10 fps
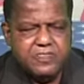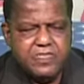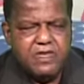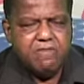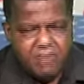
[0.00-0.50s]

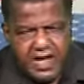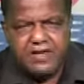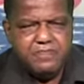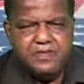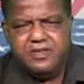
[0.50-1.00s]
in my
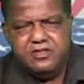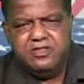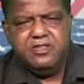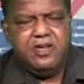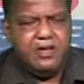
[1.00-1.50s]

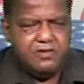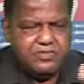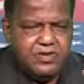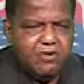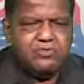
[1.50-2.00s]
opinion,
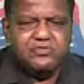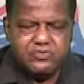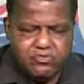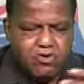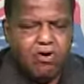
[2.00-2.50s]
those
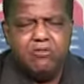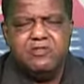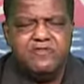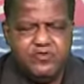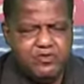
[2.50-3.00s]
who are old
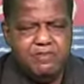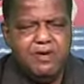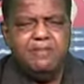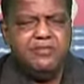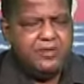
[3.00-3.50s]
enough to
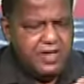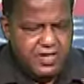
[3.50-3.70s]
remember,